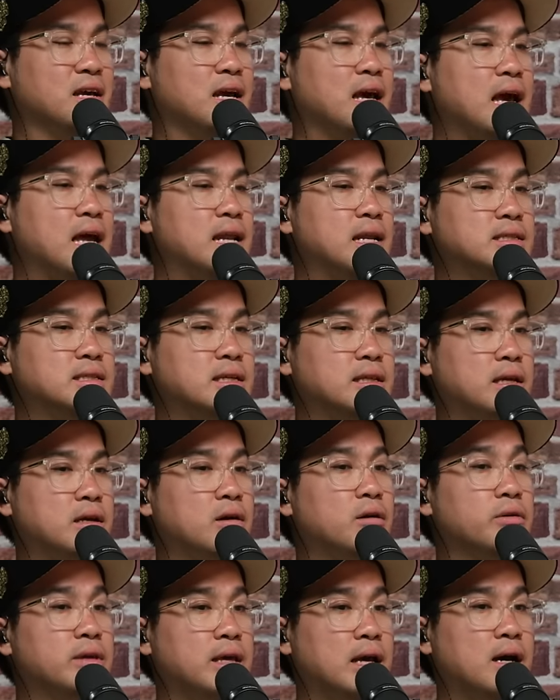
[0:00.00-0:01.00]
Mm-hmm. And they said
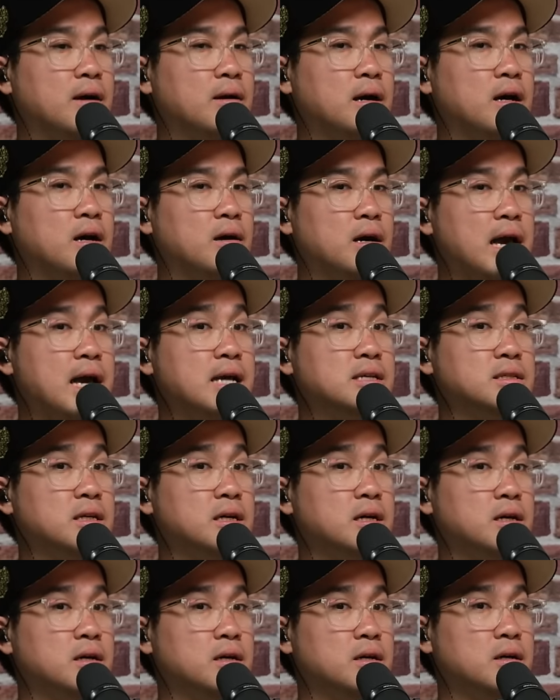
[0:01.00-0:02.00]
that, oh, yeah, uh,
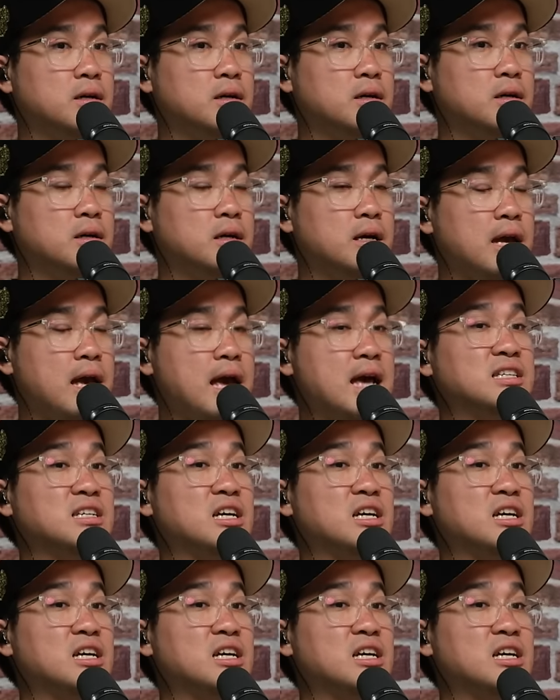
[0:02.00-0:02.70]
as, a,